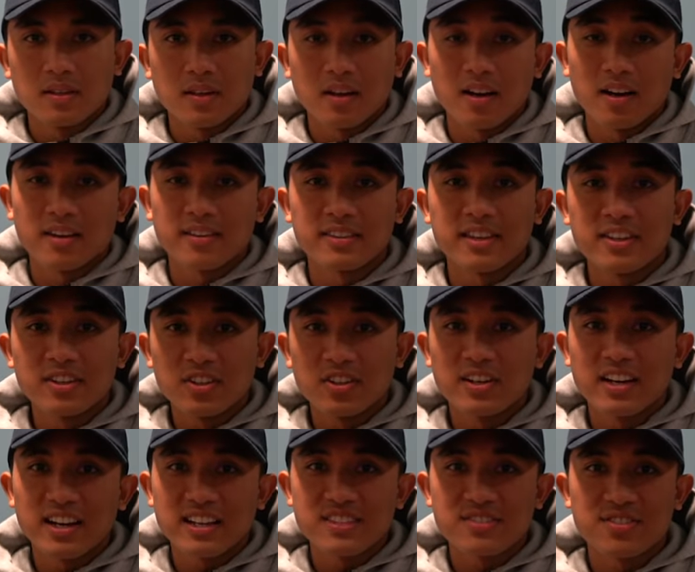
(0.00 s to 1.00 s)
All right, thank you
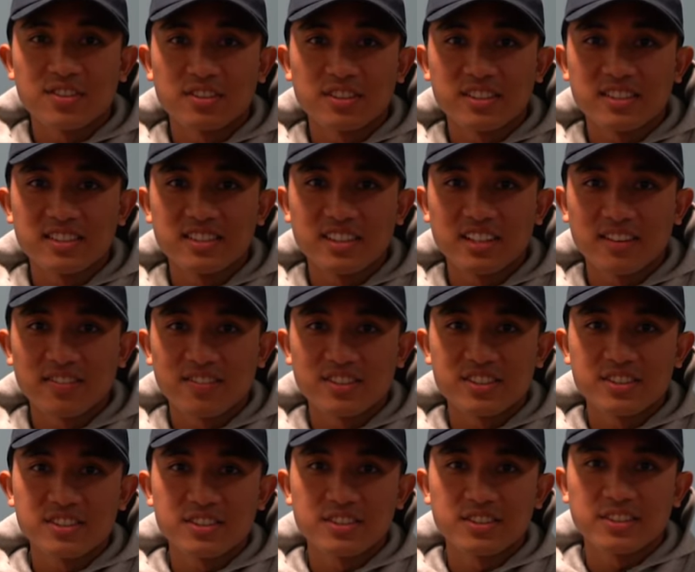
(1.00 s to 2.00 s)
guys for listening if you're
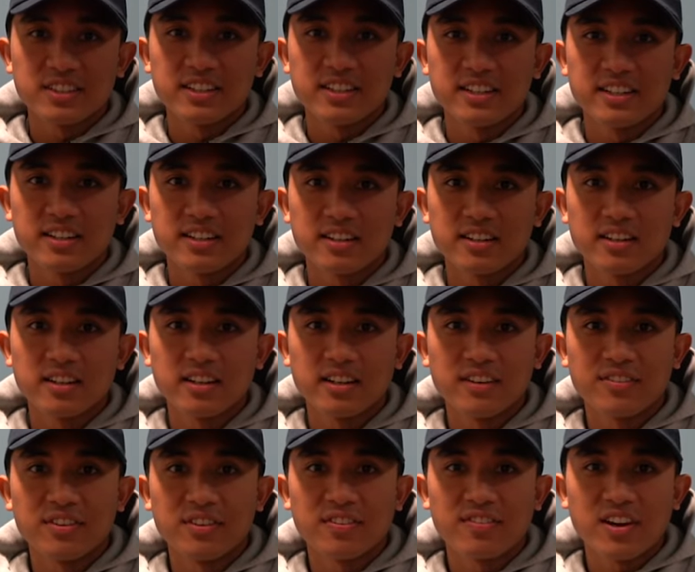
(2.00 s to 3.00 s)
still here.
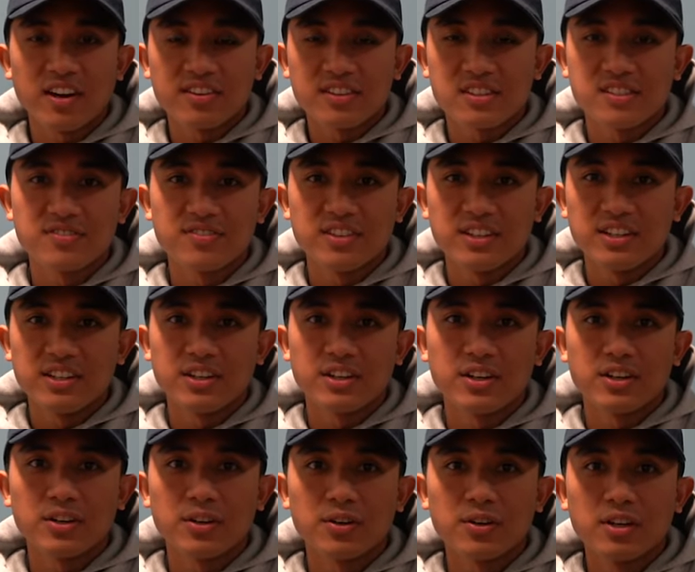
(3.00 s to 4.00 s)
If you found this
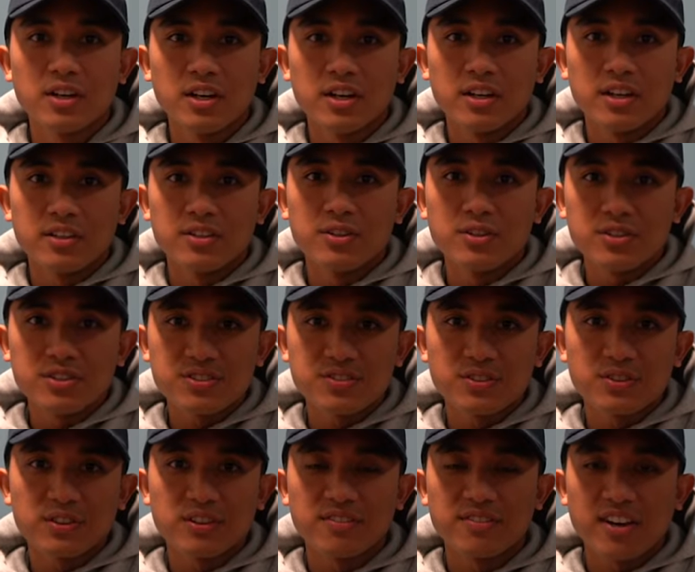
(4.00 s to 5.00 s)
video
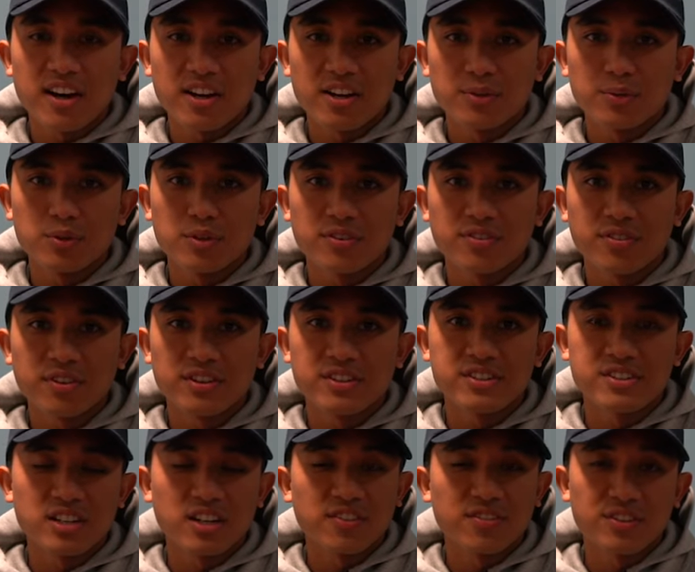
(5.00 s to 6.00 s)
useful and valuable for
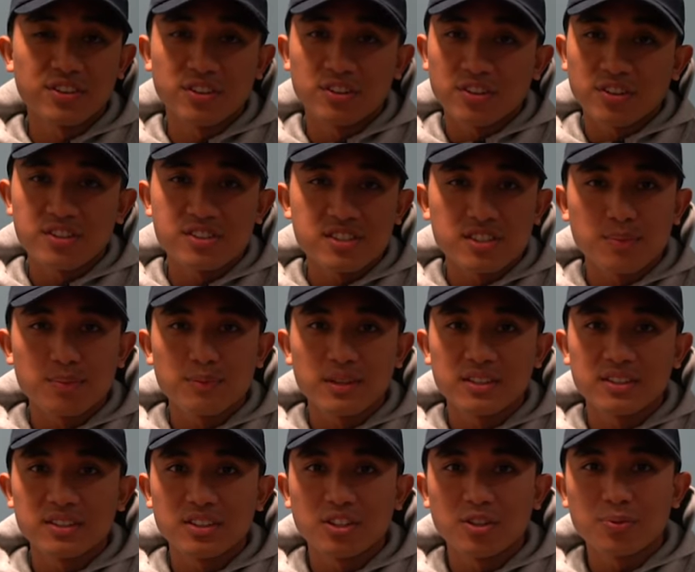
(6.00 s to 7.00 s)
yourself or you learned
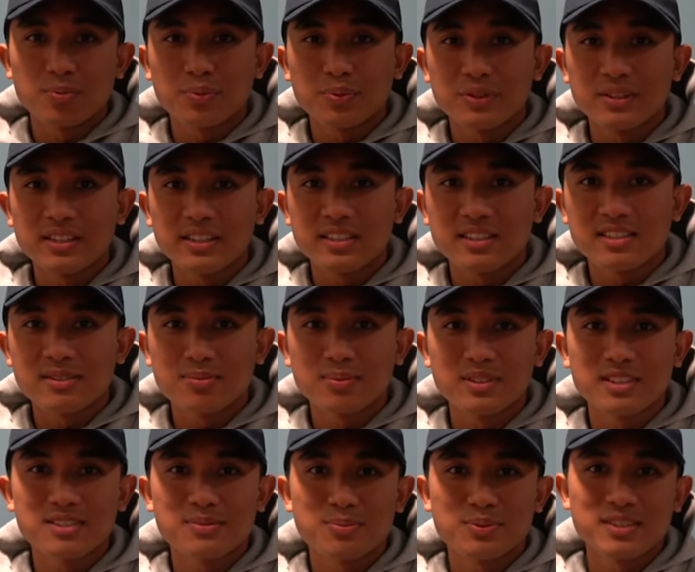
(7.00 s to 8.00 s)
something new, please,
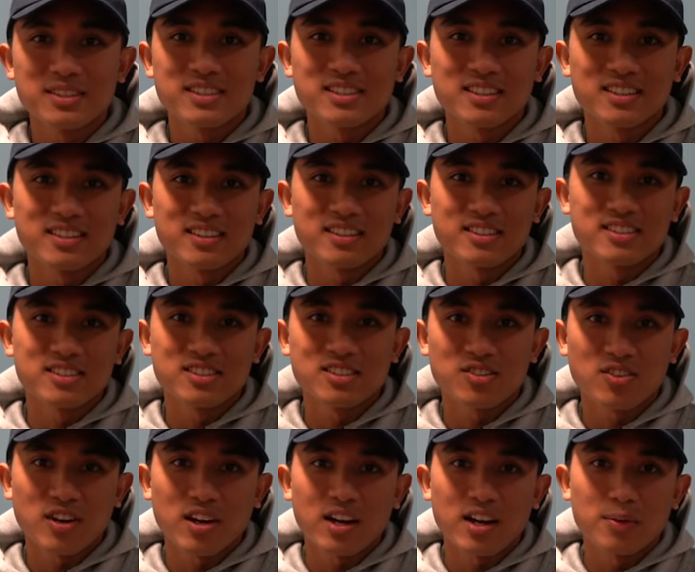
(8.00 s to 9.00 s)
please, please hit the
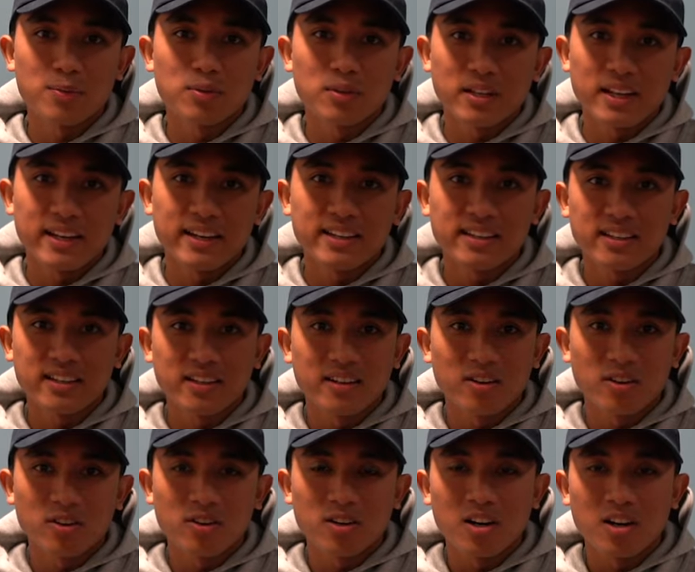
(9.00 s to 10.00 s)
subscribe, like,
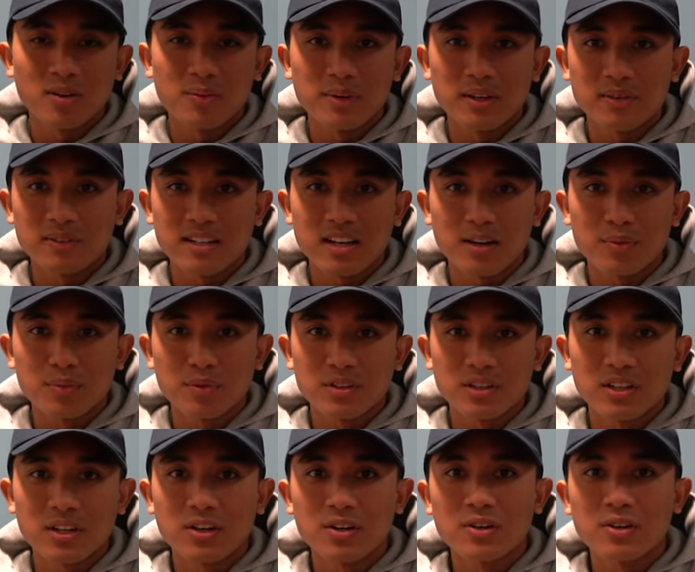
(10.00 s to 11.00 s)
or comment down
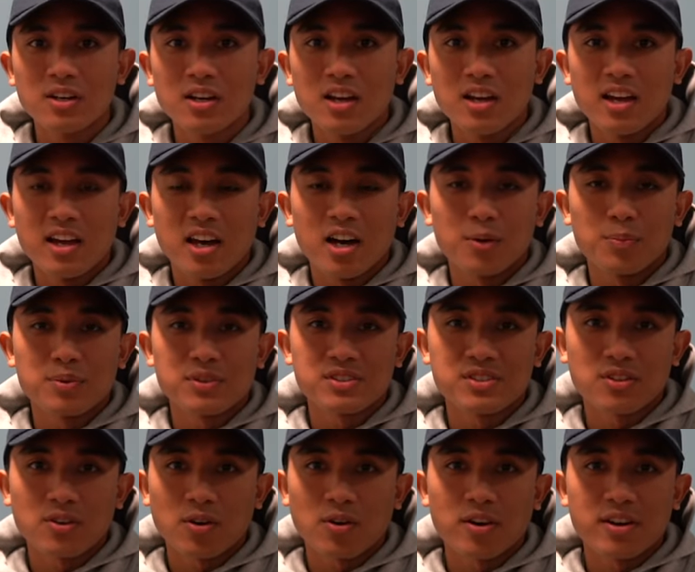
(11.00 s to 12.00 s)
below. Help
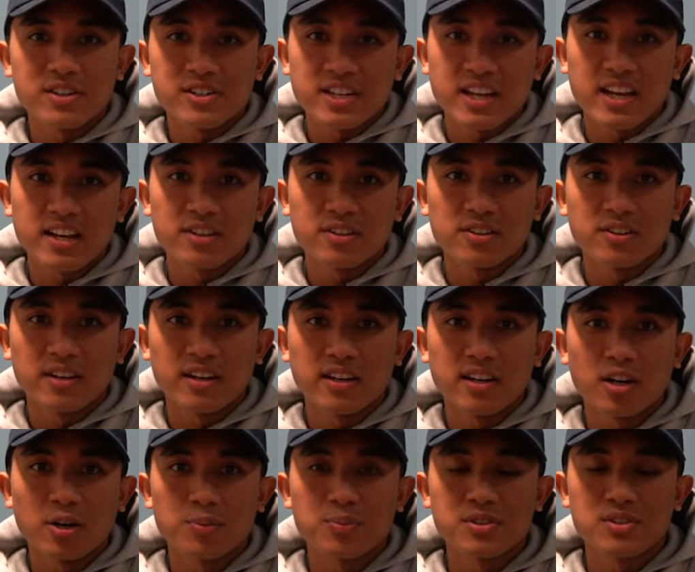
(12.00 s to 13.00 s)
us grow our channel and
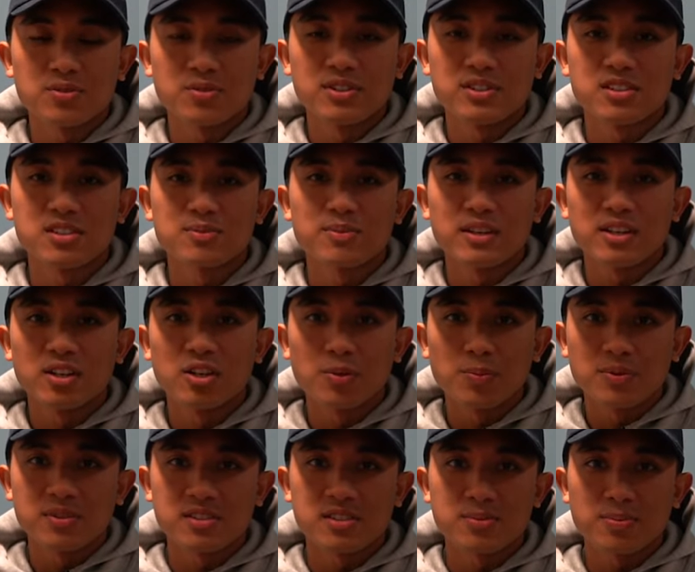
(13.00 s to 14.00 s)
help us reach as many
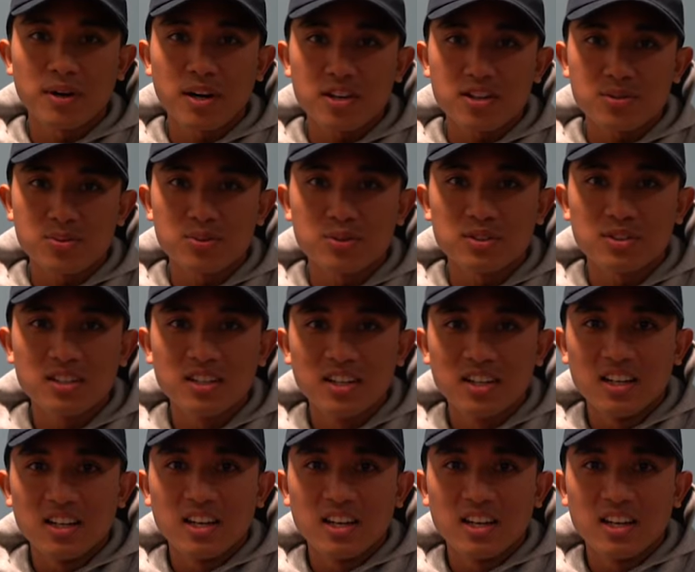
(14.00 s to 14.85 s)
hoopers as possible.